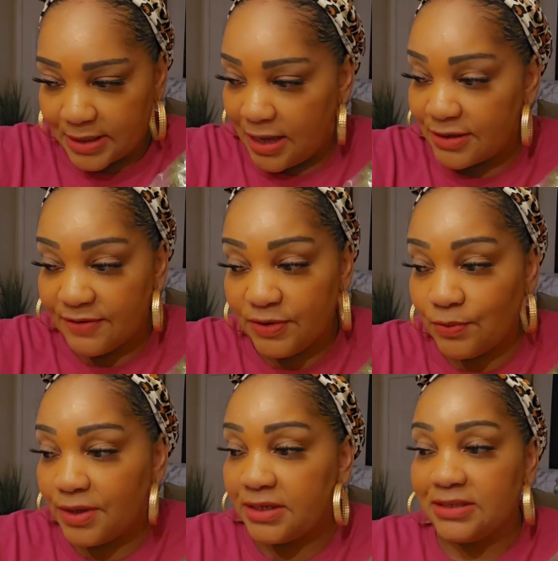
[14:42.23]
I'll give you
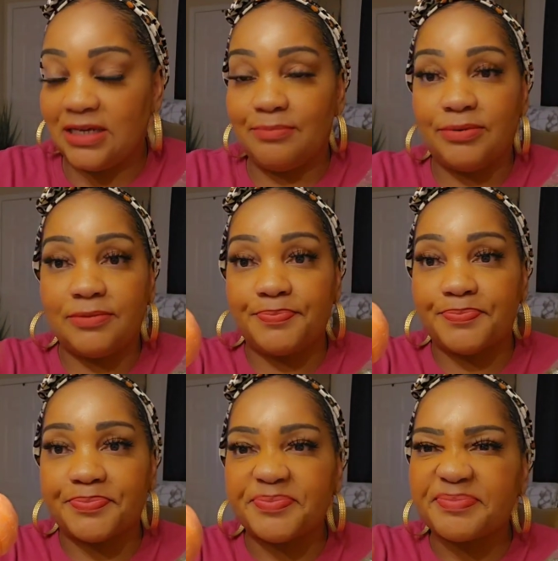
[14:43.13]
one example.
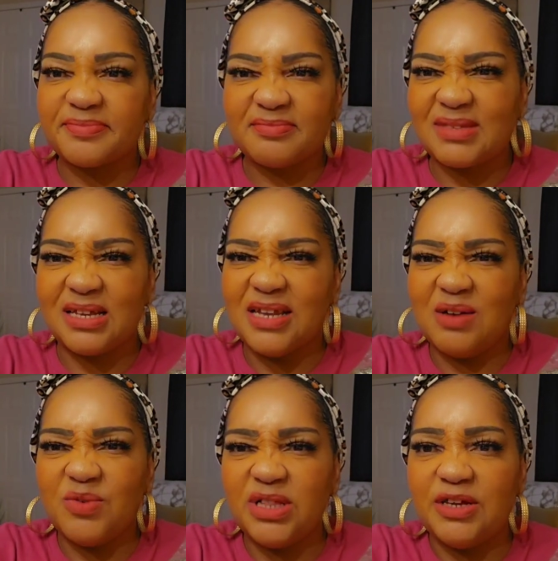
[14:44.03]

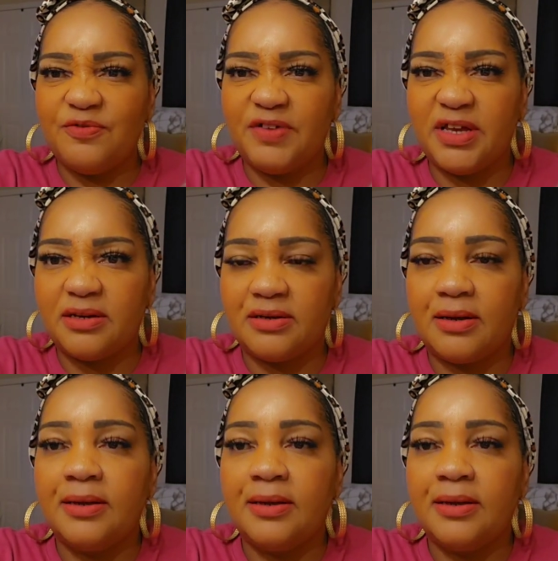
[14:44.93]
not really a fan.